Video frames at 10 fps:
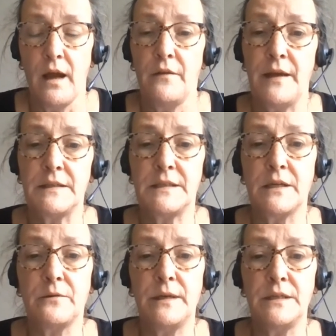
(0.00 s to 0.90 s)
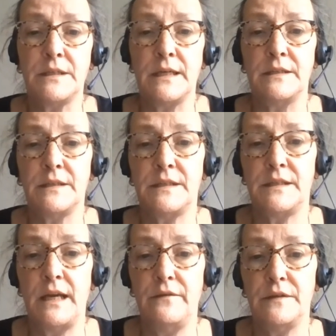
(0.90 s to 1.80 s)
That's the quickest and
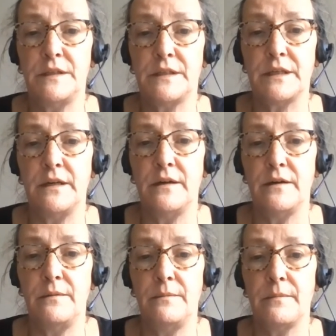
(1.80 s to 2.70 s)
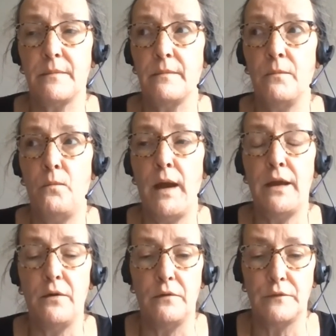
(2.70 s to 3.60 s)
safest um, way
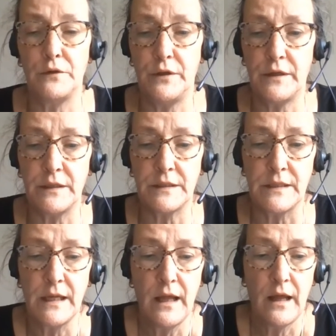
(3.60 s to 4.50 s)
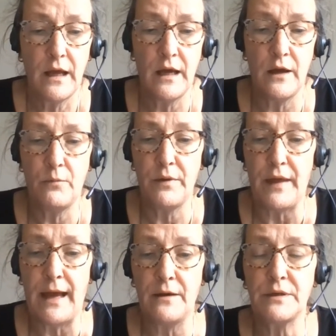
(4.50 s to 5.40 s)
of doing it uh,
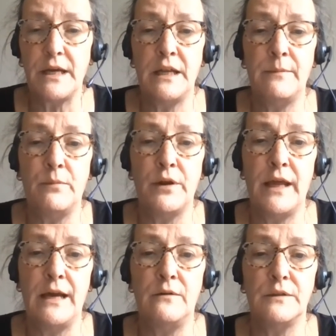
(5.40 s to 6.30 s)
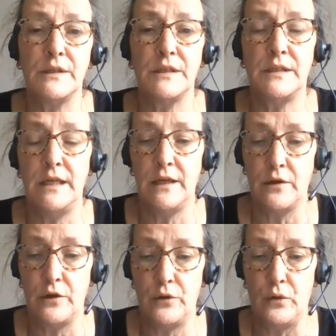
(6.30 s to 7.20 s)
without anybody else
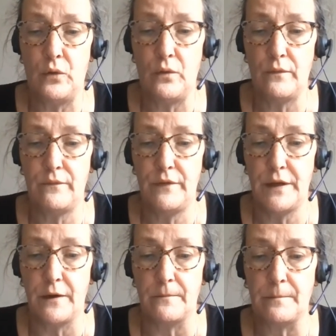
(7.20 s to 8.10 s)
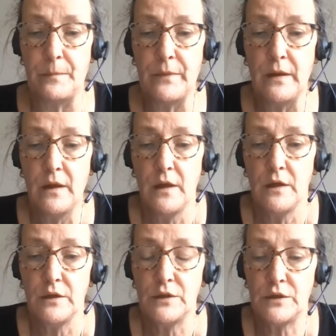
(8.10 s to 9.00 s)
seeing your video
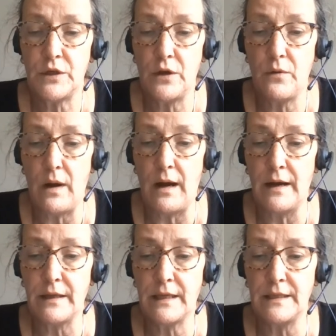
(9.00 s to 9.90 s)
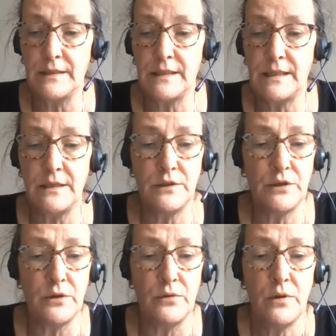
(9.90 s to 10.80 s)
so I can send
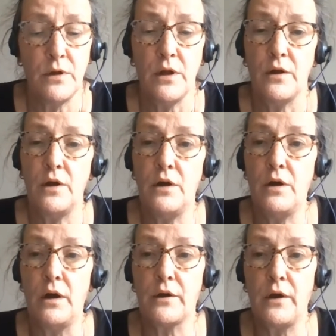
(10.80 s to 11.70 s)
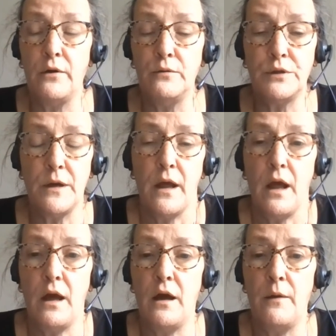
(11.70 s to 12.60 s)
you uh, a code
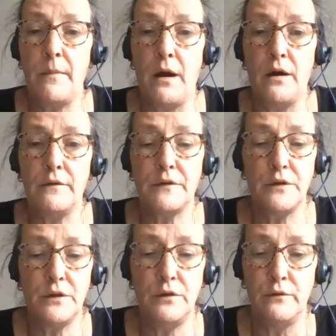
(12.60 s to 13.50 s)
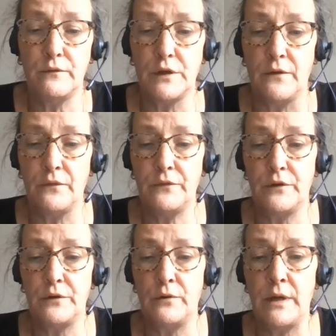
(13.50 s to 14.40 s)
um, after you've done the
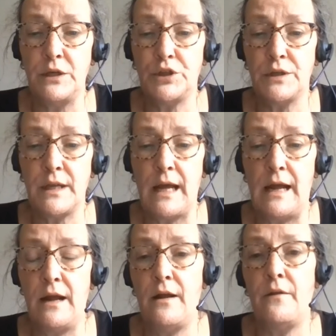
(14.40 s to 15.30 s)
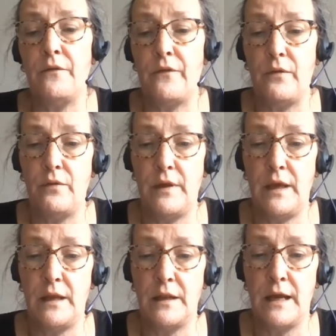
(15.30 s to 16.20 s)
donation and
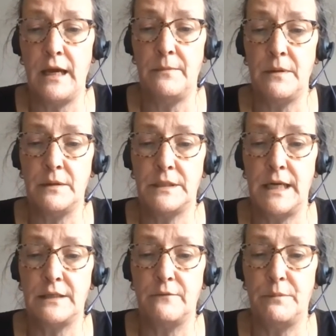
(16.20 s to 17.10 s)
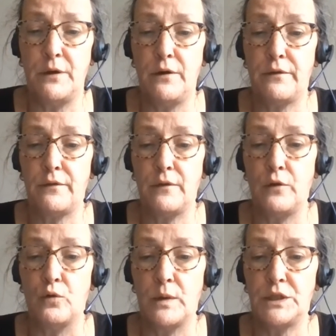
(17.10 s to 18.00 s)
the name, date of birth, your
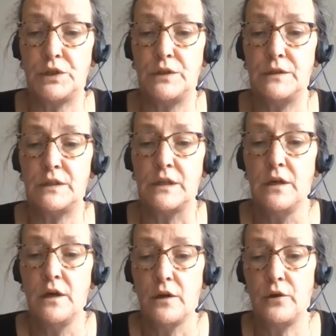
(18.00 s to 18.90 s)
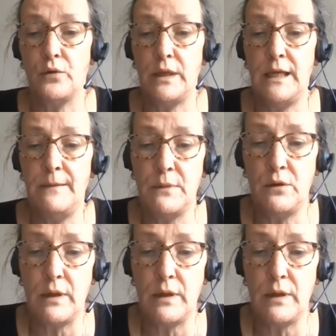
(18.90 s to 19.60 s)
questions, your email